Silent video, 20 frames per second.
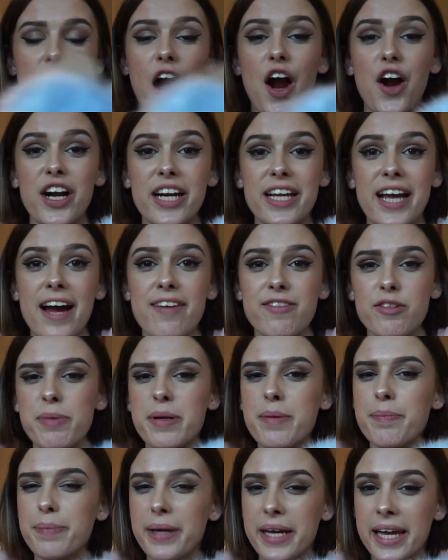I already have them
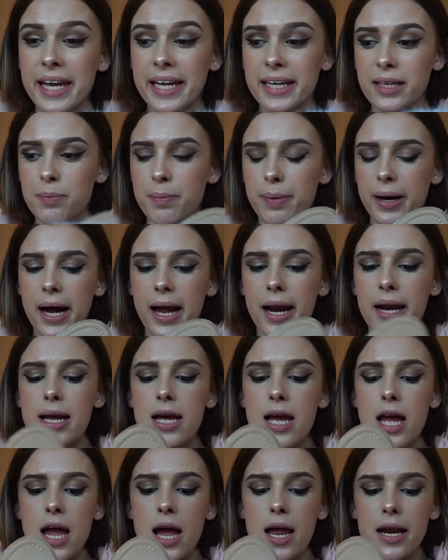in pink, but
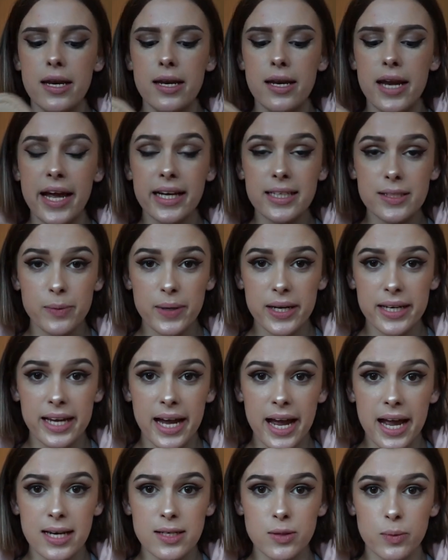next
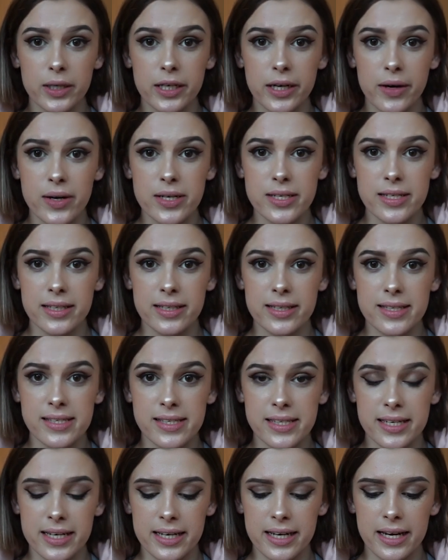weekend we're going to the
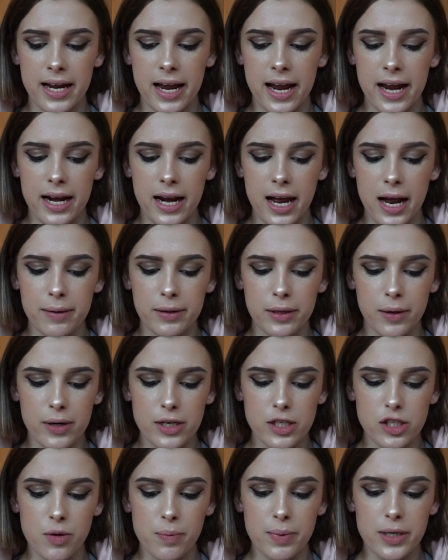city and I'm
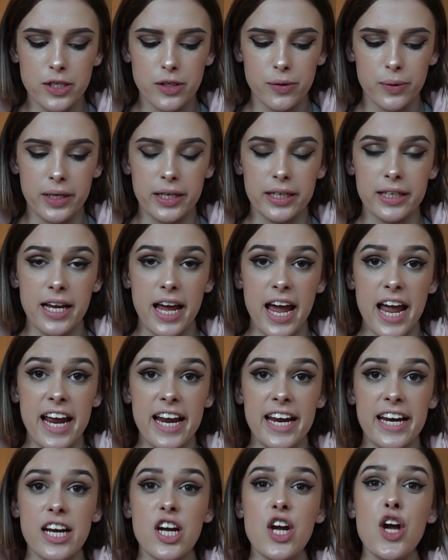going to be doing
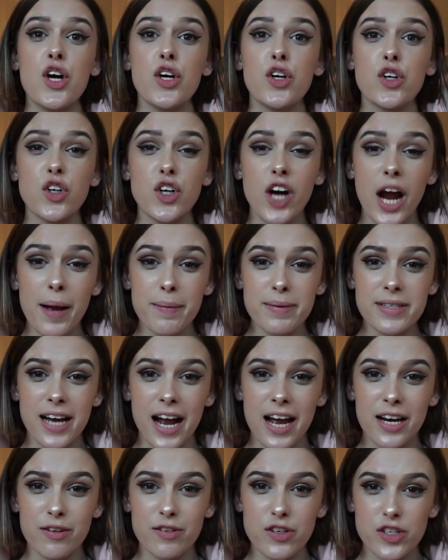a crap
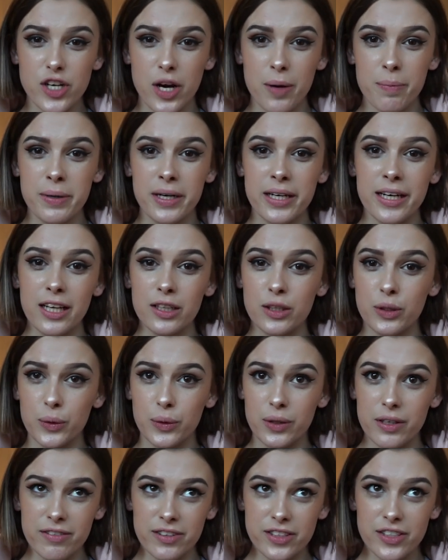ton of shopping at
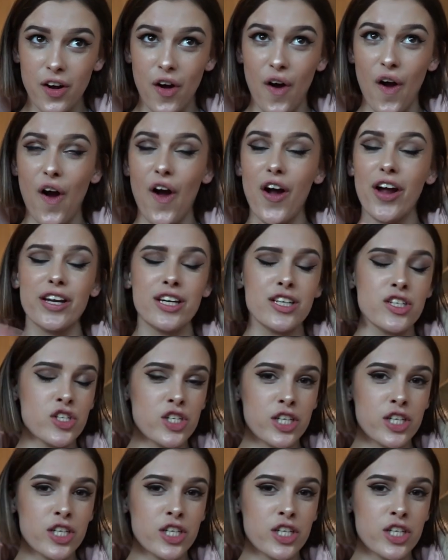Louis Vuitton and